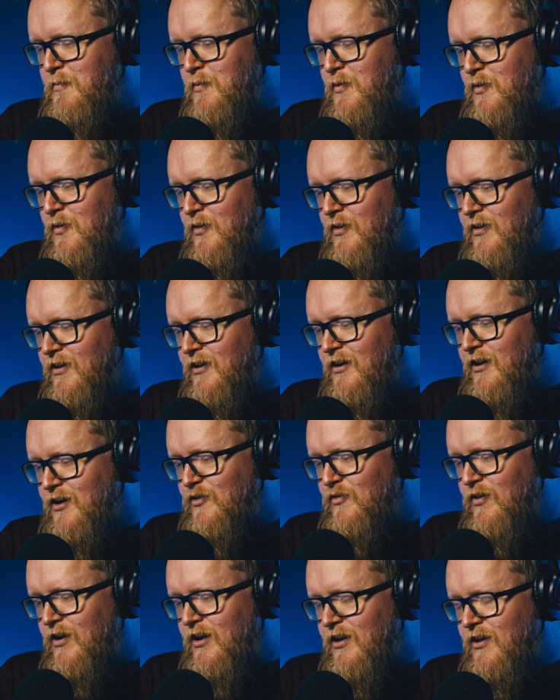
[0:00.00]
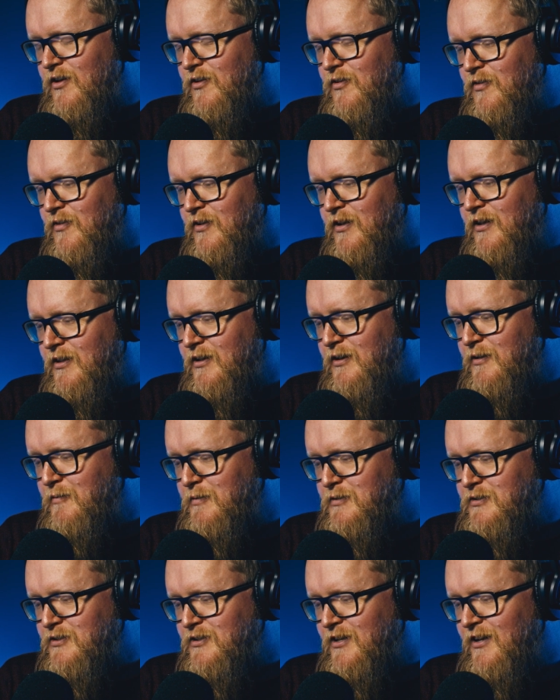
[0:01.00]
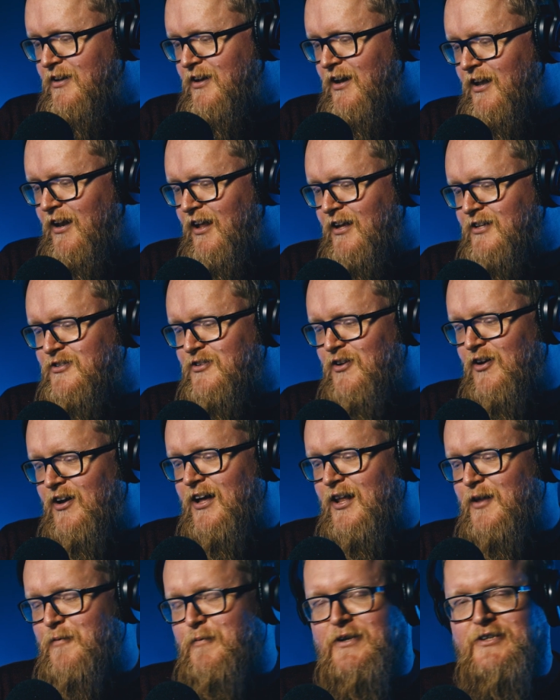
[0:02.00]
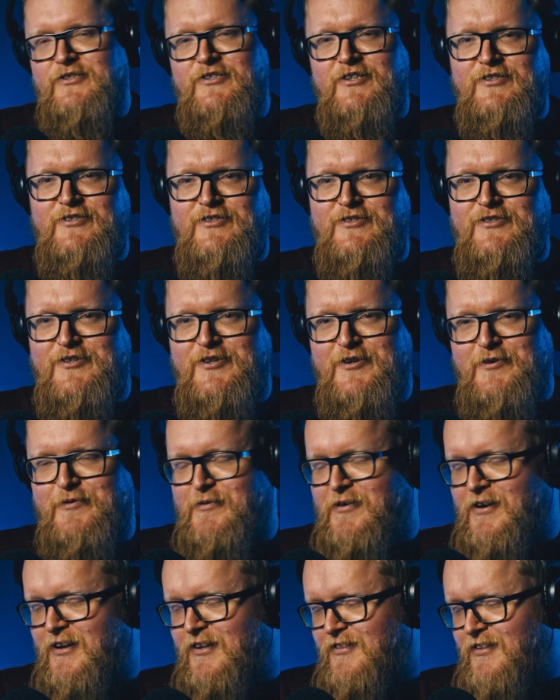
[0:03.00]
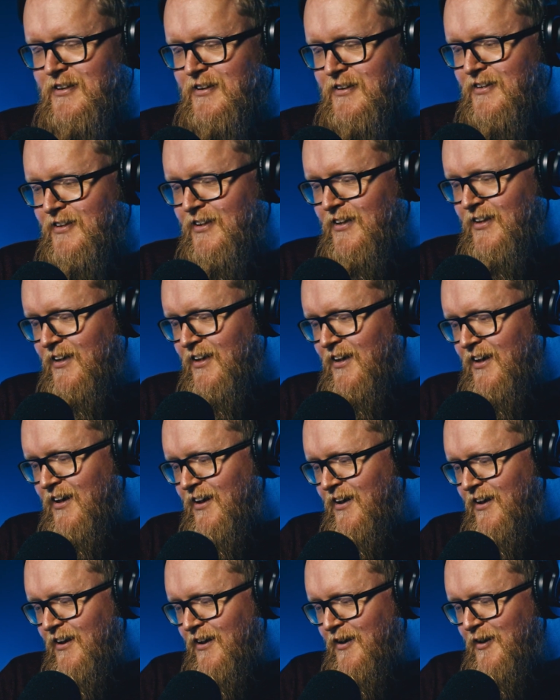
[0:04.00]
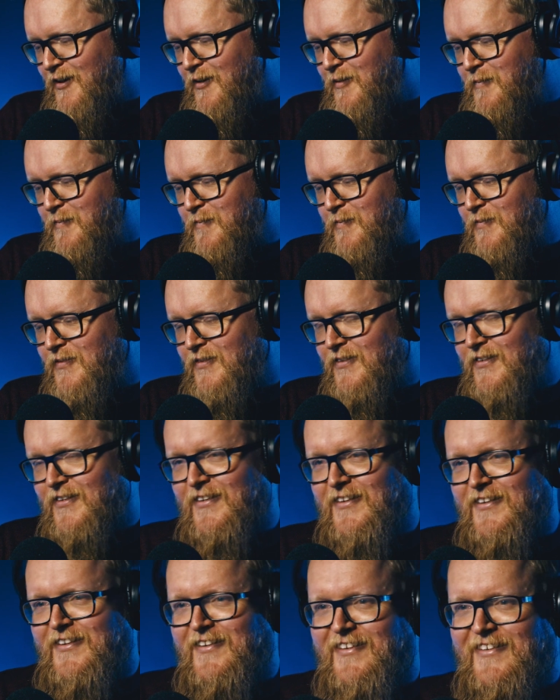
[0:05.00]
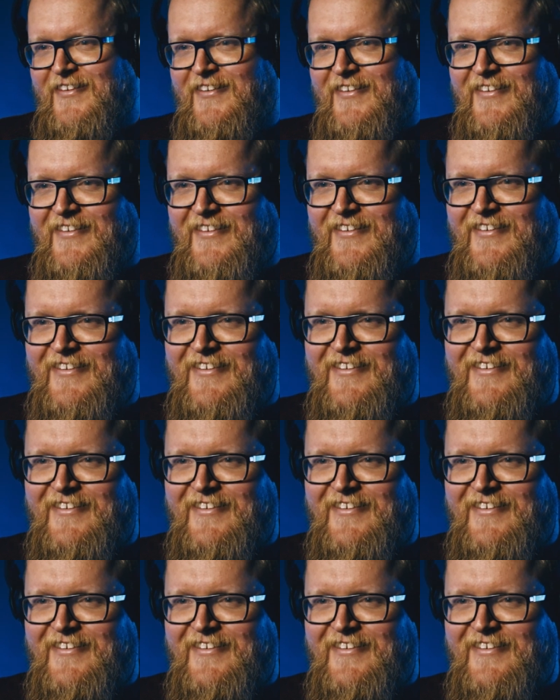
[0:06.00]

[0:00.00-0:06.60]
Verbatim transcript: one more credit, Courtney, that I wanted to highlight. It's not Halloween Jesus 2 or anything. I'm